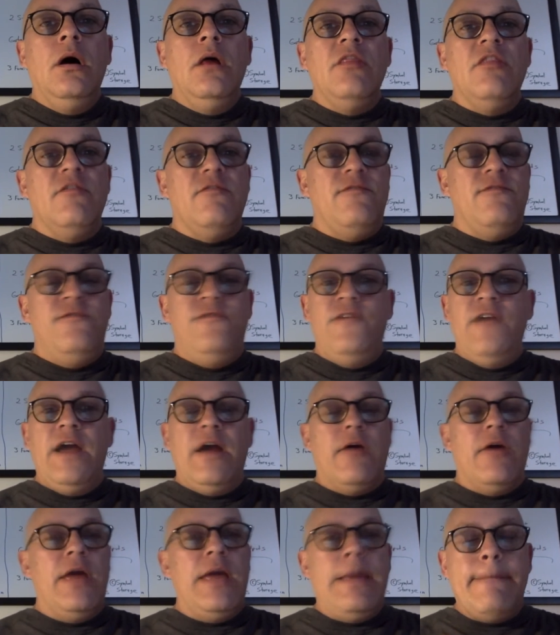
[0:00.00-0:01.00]
the
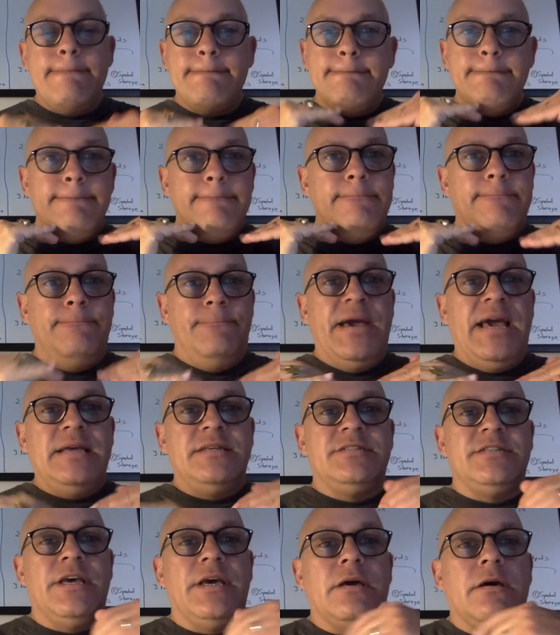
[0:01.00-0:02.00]
very
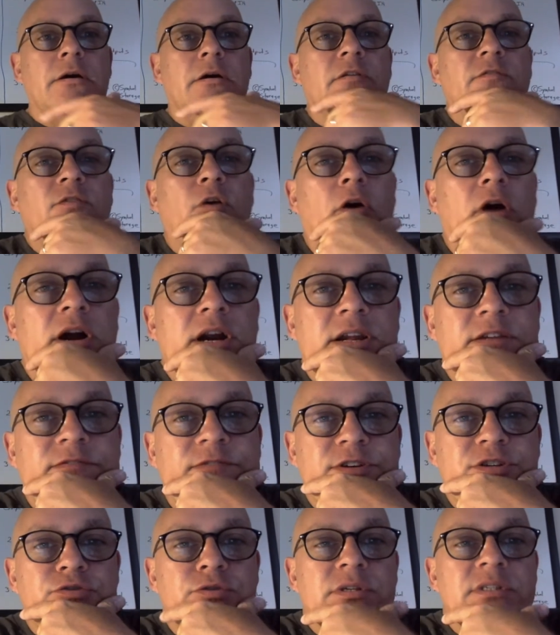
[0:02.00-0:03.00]
basic of
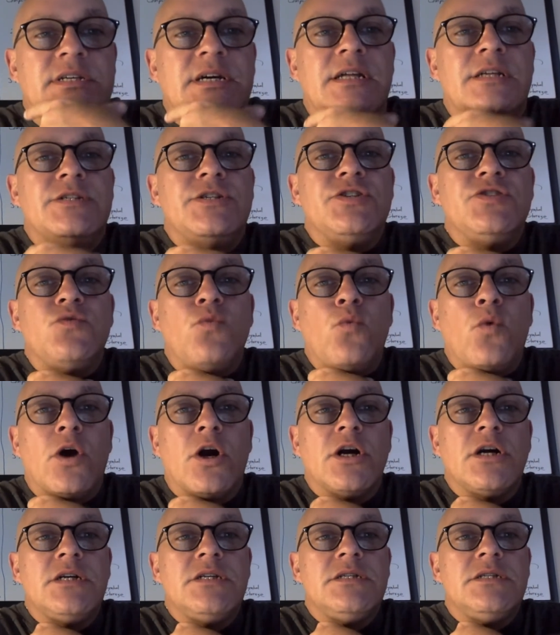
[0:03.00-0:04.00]
artificial intelligence
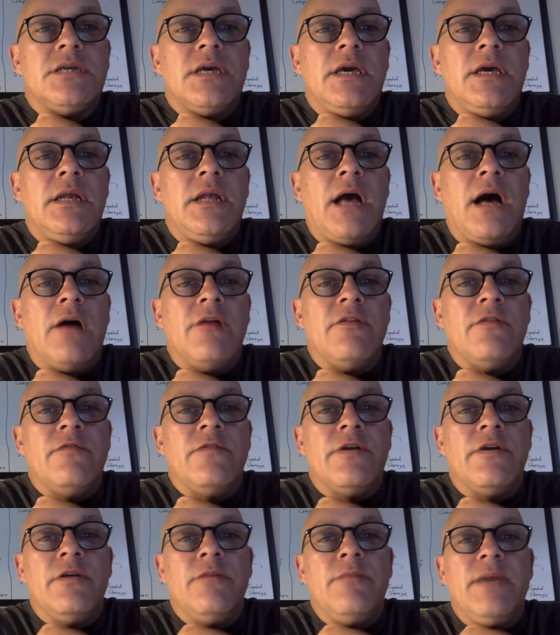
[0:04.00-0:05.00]
works and how the
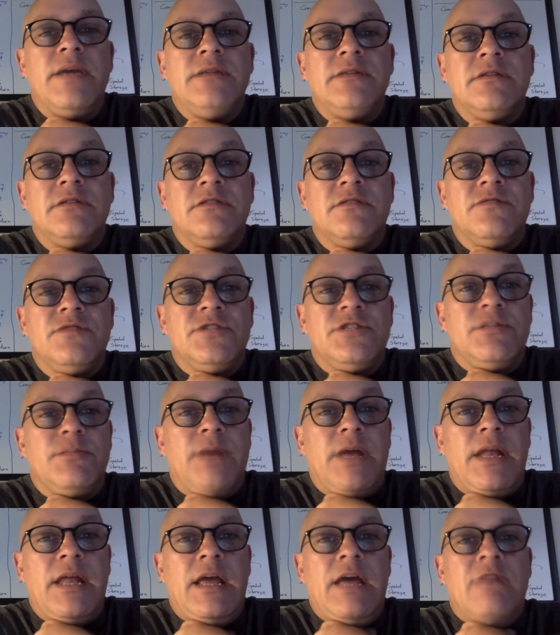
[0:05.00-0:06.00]
very basics of just
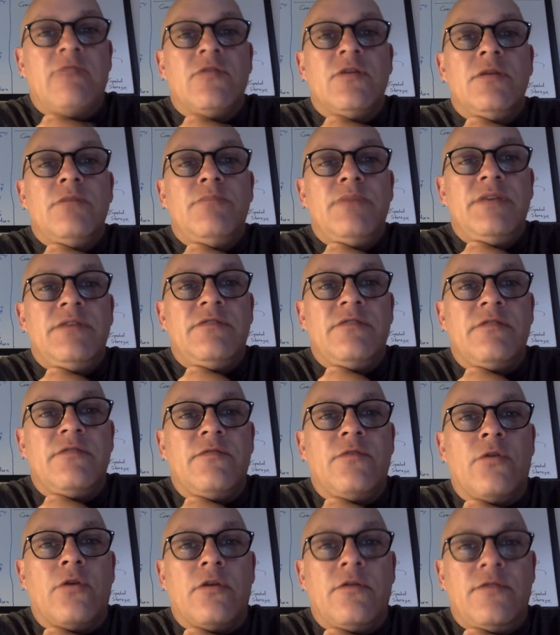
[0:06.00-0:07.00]
about every piece
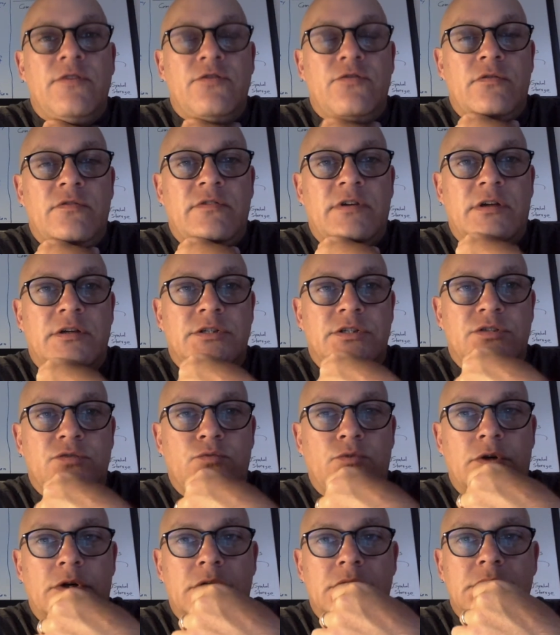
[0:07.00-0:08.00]
of artificial intelligence
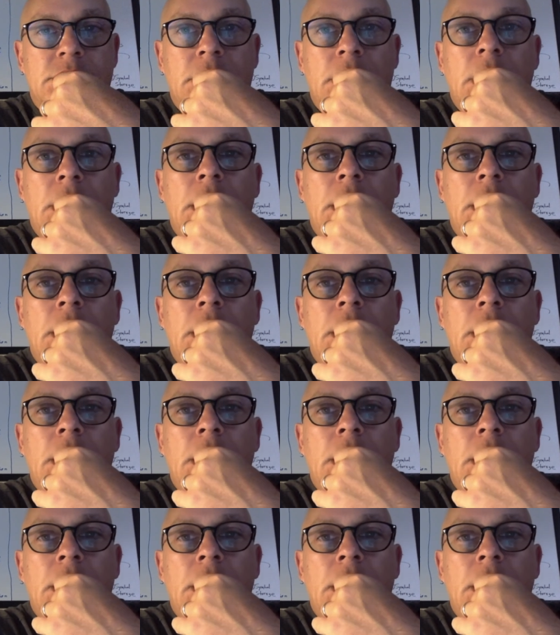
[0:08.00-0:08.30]
works.